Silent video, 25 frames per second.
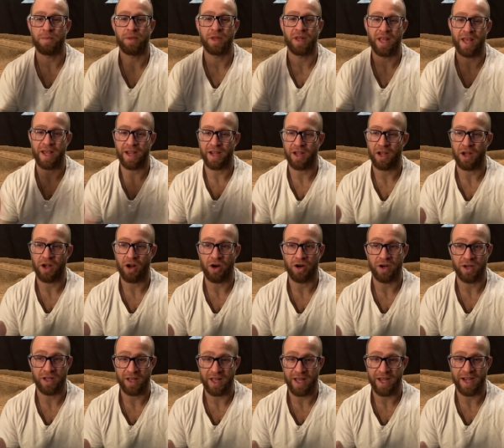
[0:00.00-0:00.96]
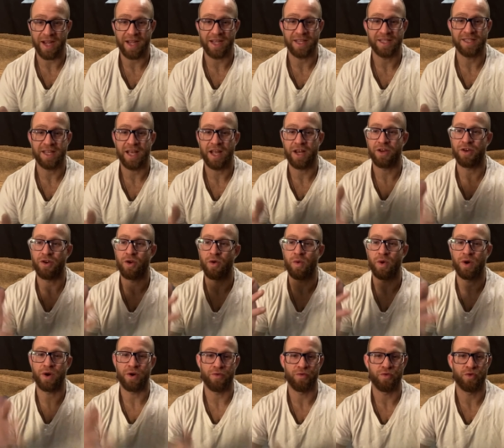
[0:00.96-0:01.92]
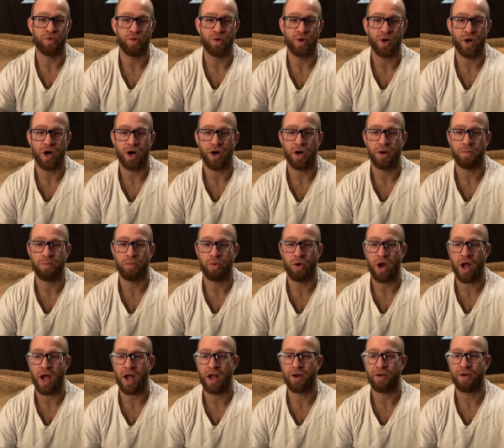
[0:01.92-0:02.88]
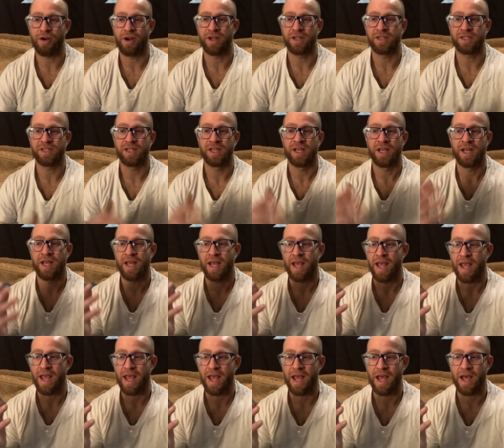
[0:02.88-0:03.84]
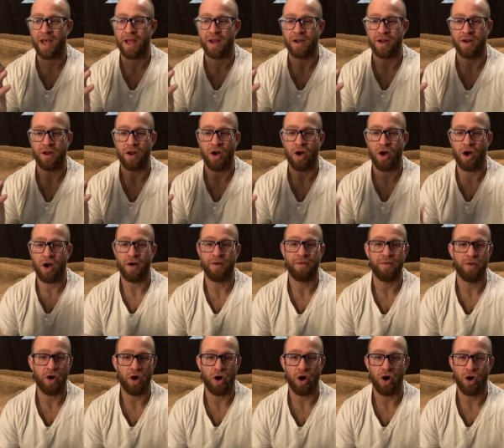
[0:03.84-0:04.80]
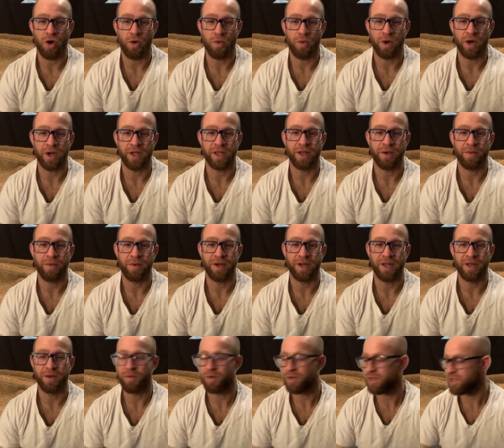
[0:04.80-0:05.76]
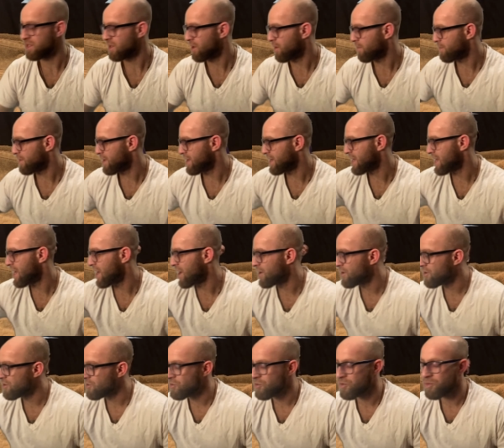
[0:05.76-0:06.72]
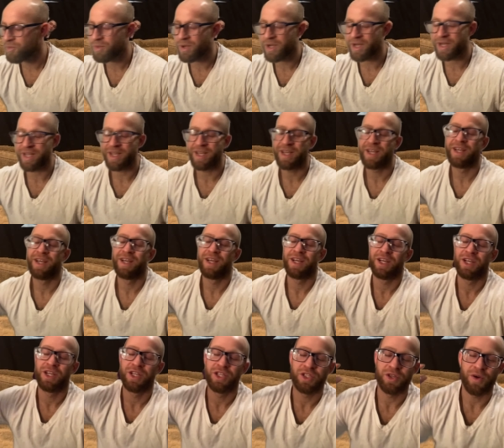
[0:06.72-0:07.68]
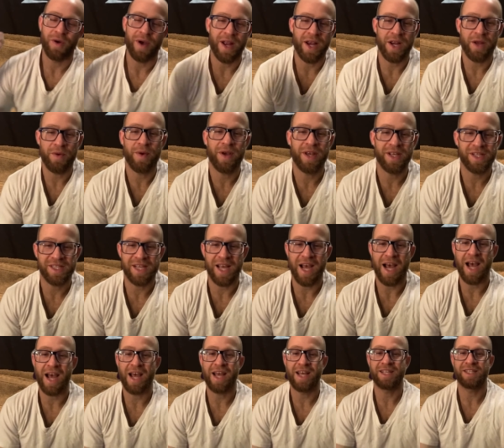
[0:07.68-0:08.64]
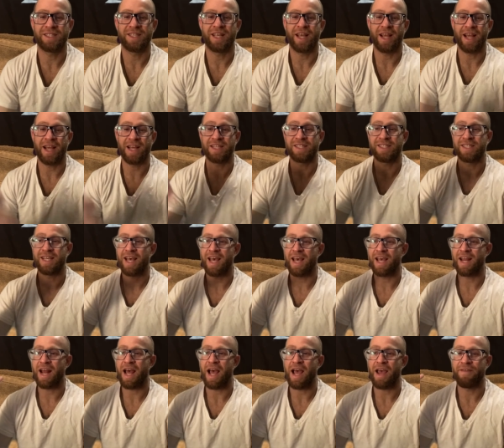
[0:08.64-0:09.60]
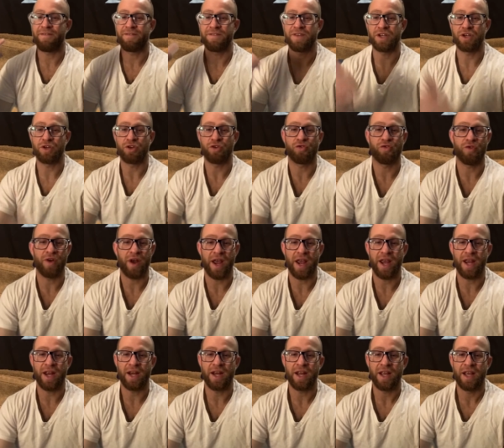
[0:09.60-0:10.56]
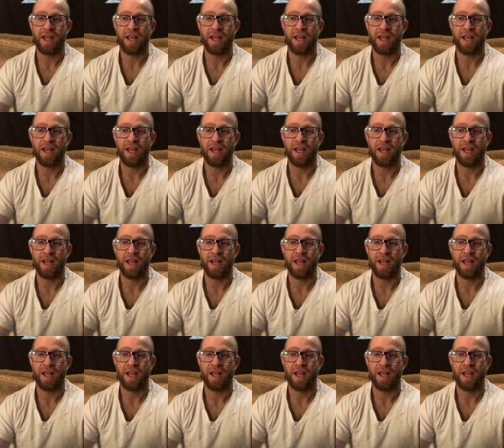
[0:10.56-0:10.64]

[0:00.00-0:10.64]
Like I said, you don't want to ruin our progress and all of our hard work that we did. What's up, Benny? How you doing, buddy? So anyways, guys, like I said, I feel great.